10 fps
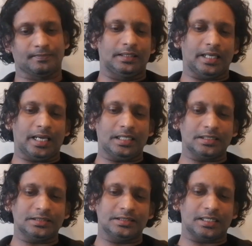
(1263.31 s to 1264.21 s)
The
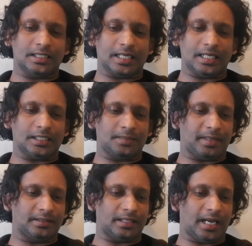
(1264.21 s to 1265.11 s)
energy generated
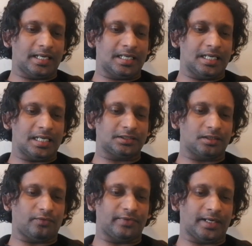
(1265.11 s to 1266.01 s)
by the
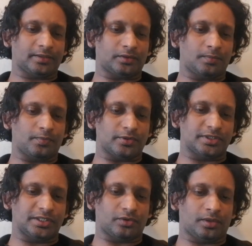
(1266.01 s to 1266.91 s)
annihilation of
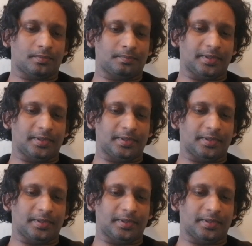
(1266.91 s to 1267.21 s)
electron-positron